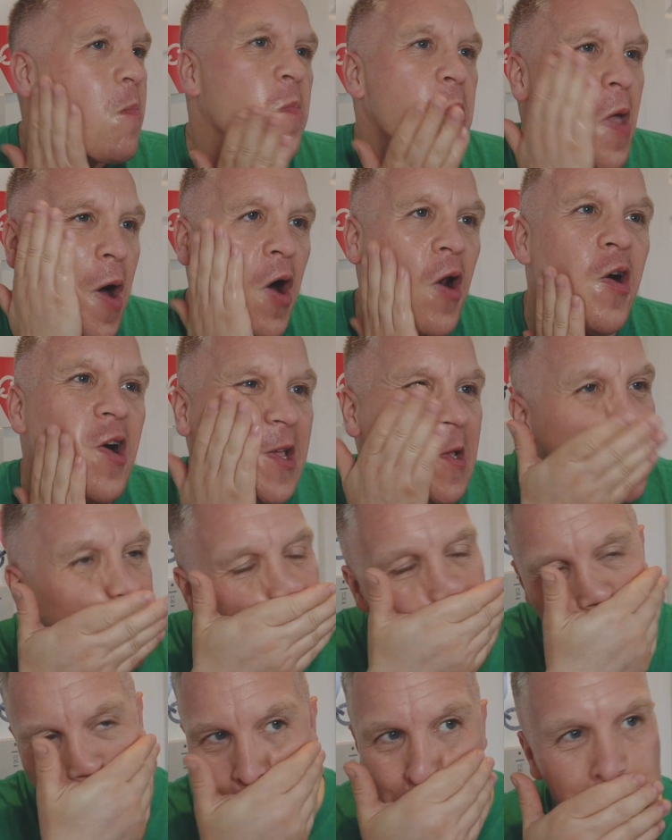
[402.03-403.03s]
I like
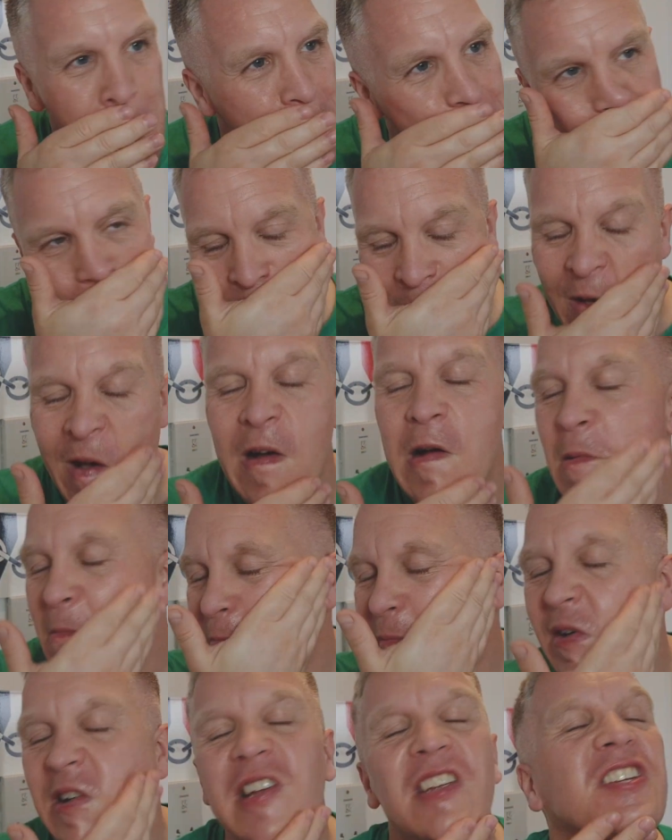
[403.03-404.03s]

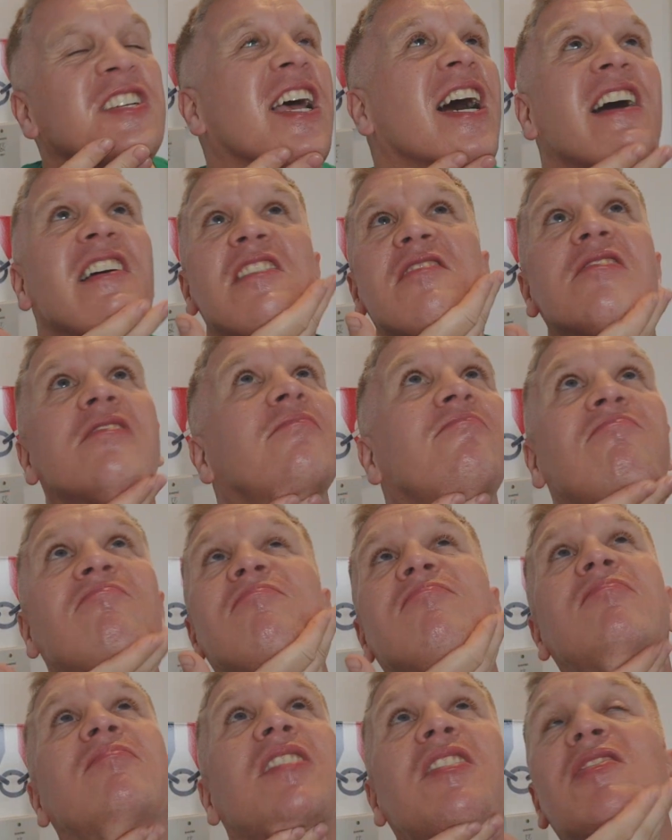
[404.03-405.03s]
this pre-shave.
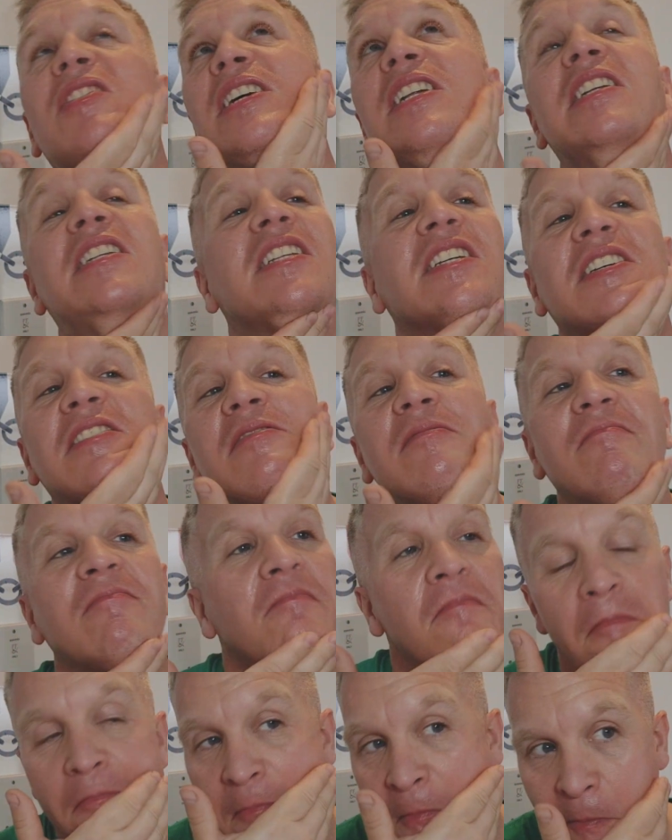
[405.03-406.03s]
I really do.
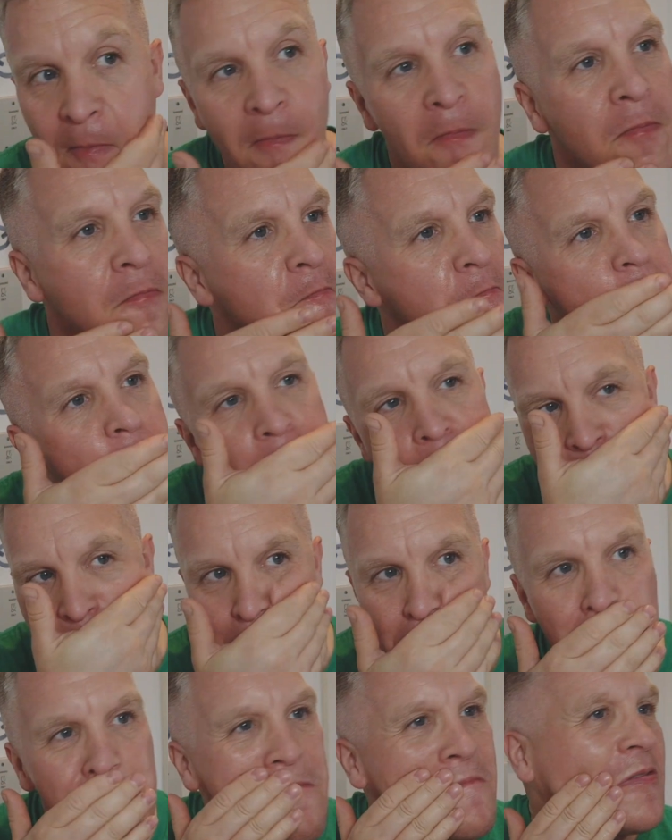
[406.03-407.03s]

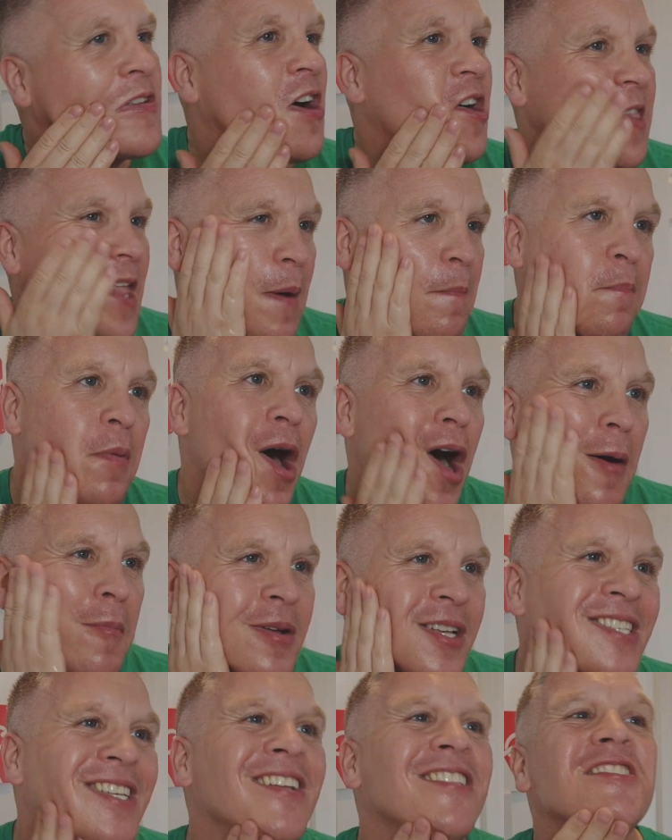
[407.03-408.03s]
It's got that
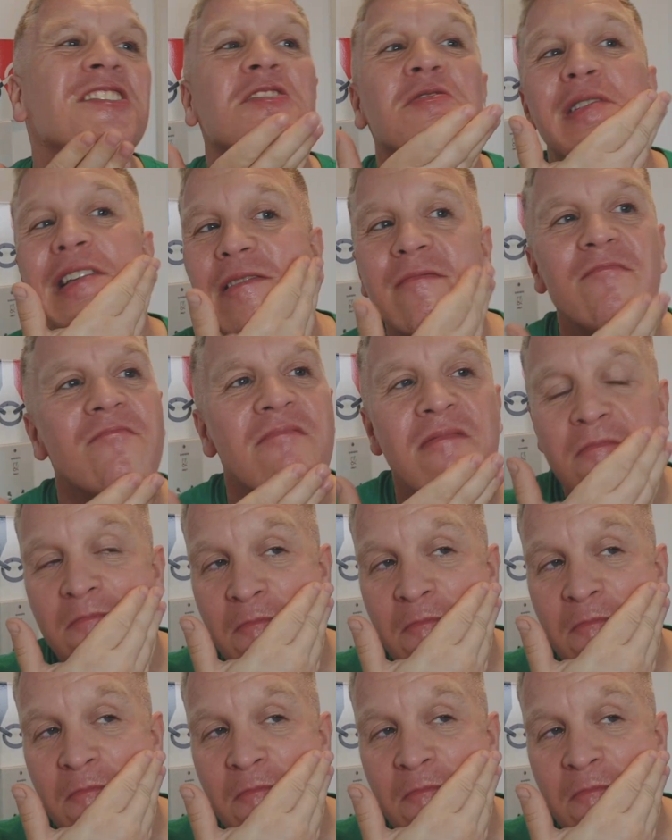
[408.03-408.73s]
barber scent to it.